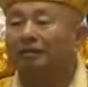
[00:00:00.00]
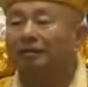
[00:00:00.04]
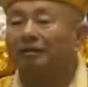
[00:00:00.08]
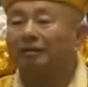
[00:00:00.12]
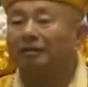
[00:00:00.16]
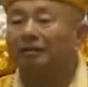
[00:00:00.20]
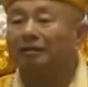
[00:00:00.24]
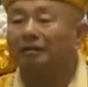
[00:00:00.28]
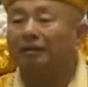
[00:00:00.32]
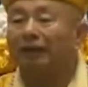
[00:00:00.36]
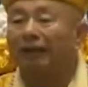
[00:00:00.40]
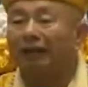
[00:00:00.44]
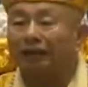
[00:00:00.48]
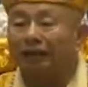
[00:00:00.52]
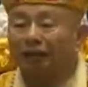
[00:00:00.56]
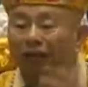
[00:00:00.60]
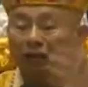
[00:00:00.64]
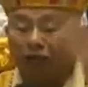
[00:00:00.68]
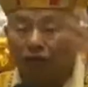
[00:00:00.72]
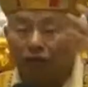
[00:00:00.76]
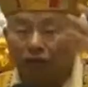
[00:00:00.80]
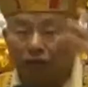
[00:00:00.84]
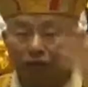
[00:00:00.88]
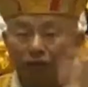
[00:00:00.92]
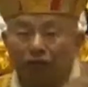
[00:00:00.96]
You would have
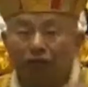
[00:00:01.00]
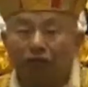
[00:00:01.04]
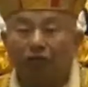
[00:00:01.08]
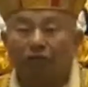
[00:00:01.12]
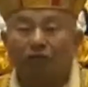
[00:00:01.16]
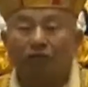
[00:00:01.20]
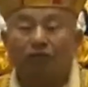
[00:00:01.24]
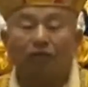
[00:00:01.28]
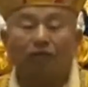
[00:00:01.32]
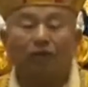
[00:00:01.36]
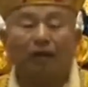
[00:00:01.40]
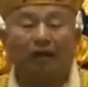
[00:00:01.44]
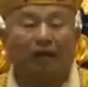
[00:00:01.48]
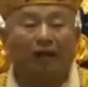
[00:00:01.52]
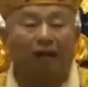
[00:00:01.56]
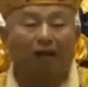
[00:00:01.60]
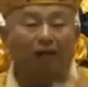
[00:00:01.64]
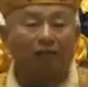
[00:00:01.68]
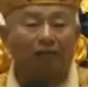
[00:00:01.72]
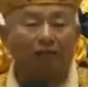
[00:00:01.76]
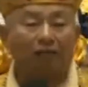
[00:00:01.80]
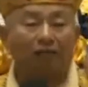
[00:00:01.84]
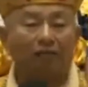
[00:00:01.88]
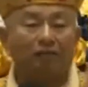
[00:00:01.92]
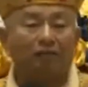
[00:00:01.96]
thoughts,
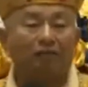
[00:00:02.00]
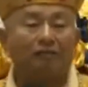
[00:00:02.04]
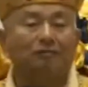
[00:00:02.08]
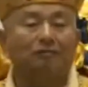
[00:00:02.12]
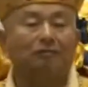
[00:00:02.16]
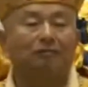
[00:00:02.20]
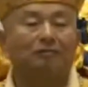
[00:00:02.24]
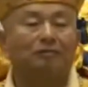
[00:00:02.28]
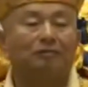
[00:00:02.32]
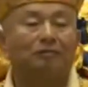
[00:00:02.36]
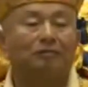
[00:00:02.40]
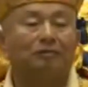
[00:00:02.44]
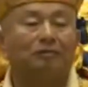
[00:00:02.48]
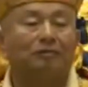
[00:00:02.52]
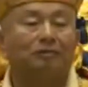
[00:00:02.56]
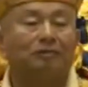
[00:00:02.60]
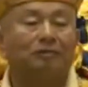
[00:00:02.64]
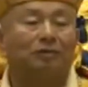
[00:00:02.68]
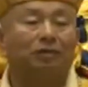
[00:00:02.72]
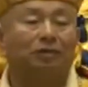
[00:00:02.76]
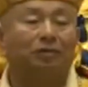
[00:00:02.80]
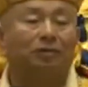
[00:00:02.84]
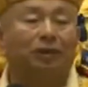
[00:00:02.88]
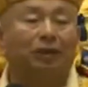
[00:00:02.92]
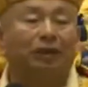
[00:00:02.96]
other
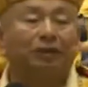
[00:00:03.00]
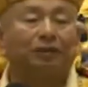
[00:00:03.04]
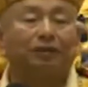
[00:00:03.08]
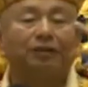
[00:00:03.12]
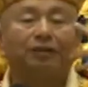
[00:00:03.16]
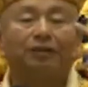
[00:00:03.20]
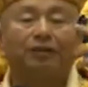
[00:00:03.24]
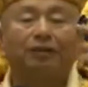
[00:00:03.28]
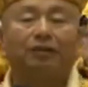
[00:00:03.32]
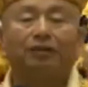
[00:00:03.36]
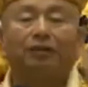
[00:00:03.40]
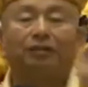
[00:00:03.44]
thoughts.